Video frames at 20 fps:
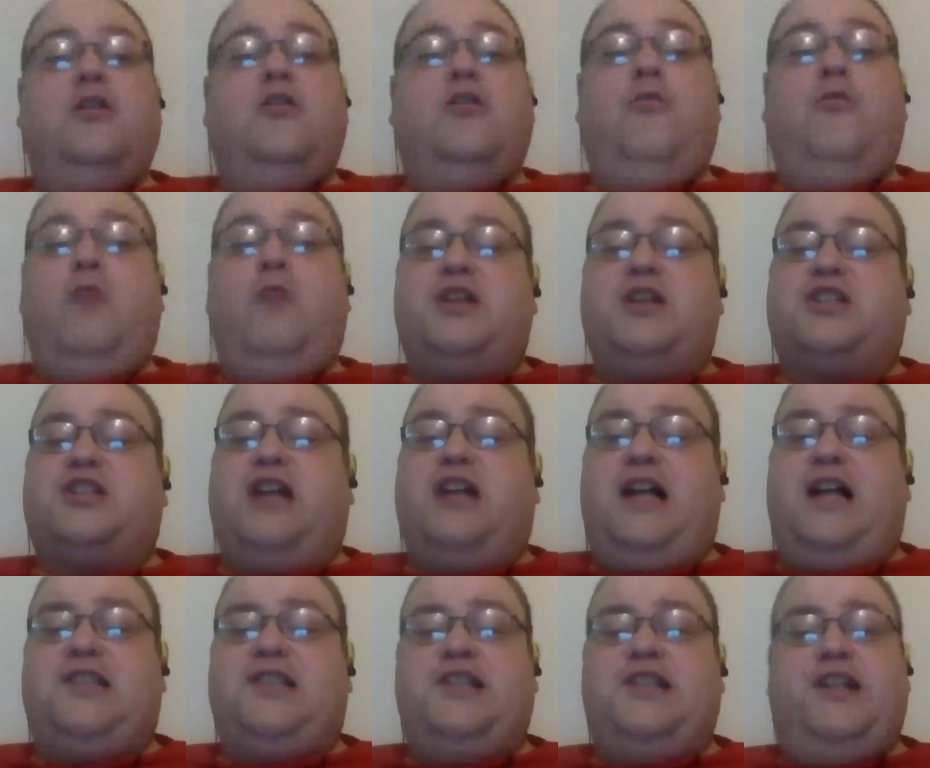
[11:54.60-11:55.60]

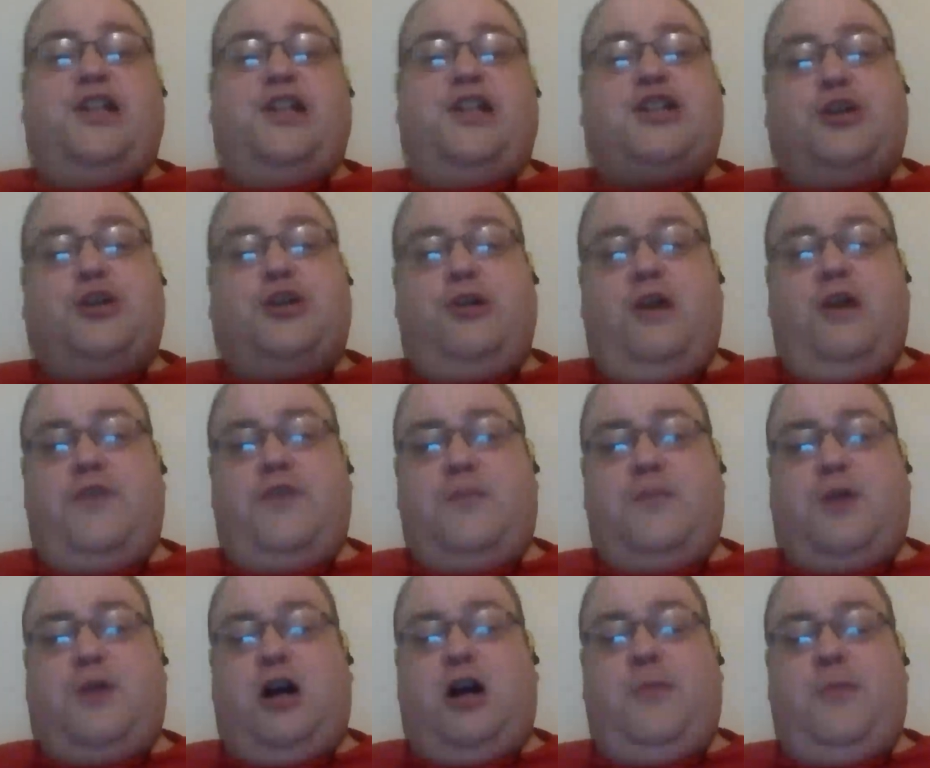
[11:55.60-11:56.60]
Wisconsin in the turnover
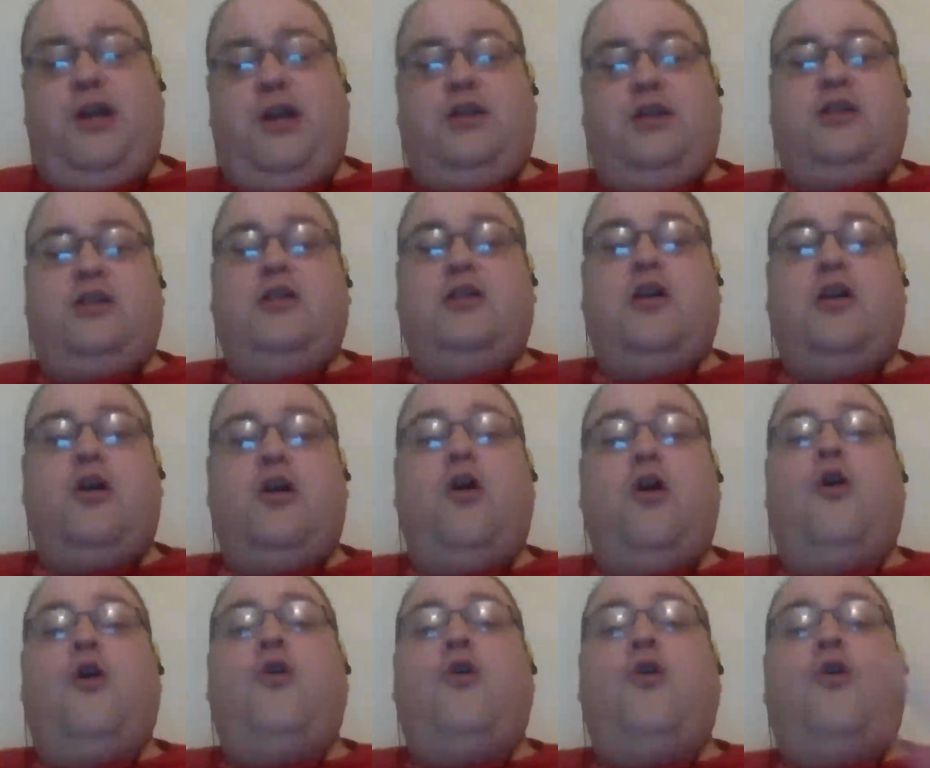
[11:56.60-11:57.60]
department,
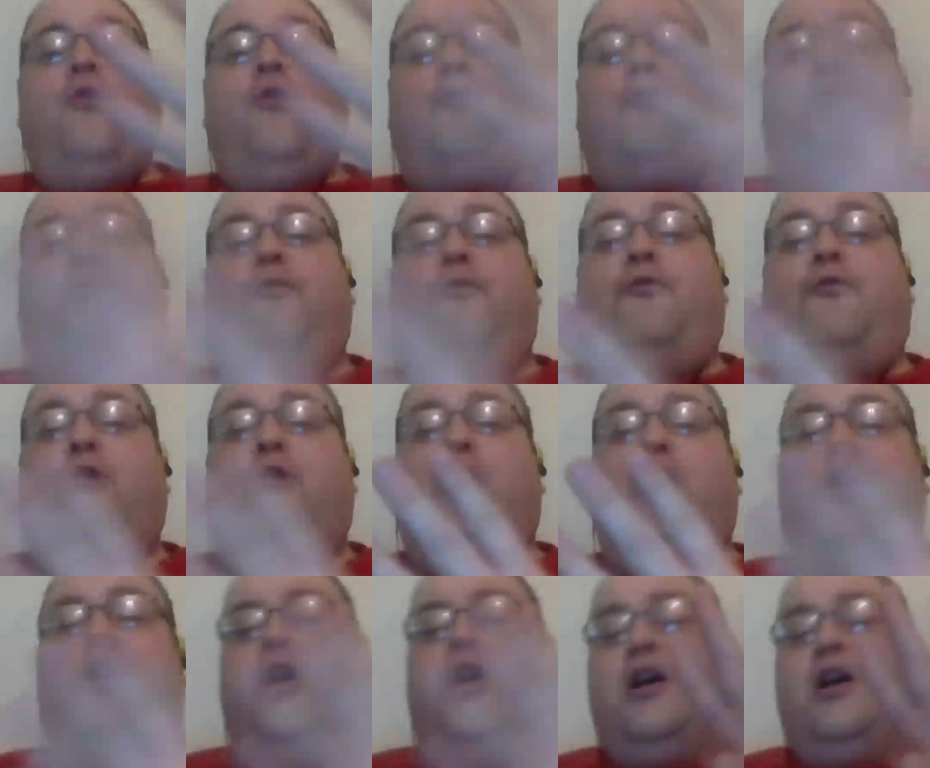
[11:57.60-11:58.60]

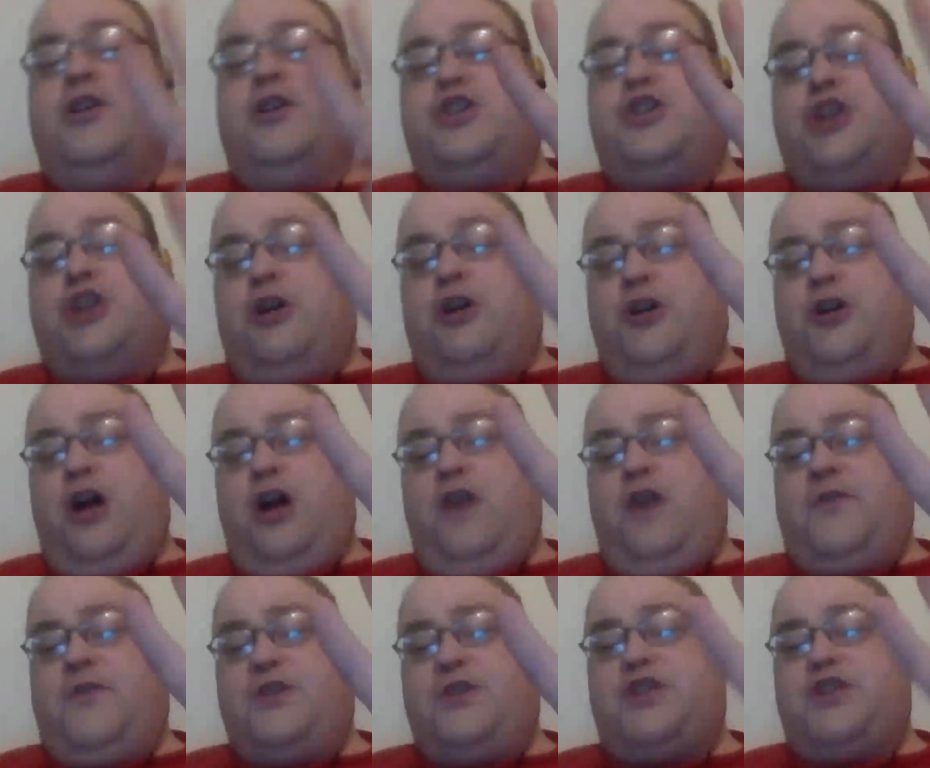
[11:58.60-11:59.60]
4
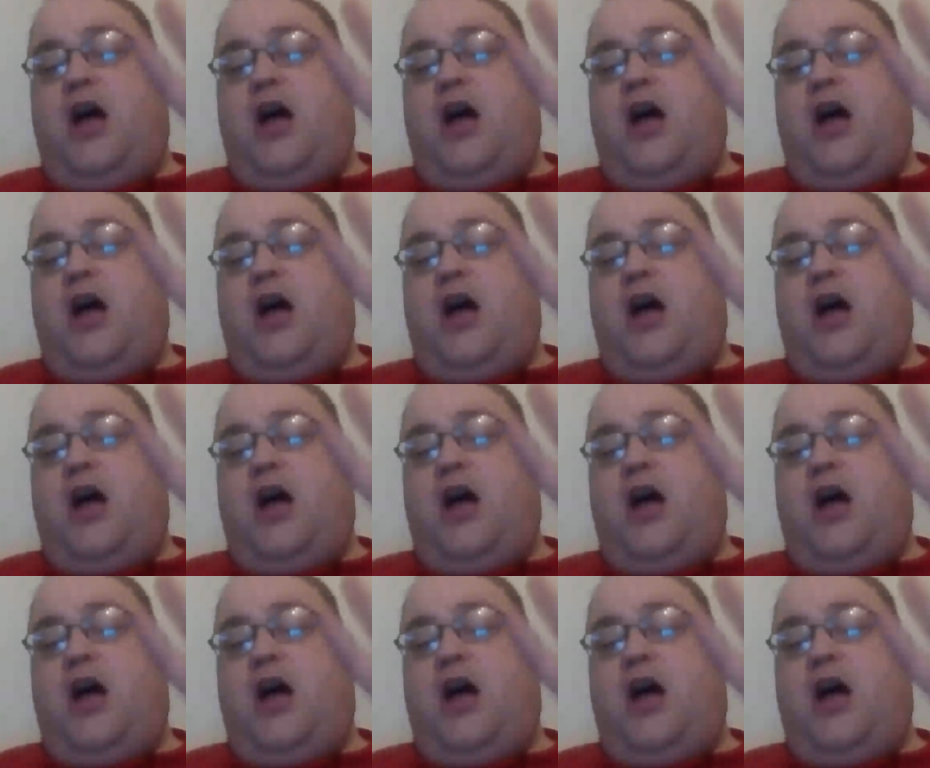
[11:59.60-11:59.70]
turnovers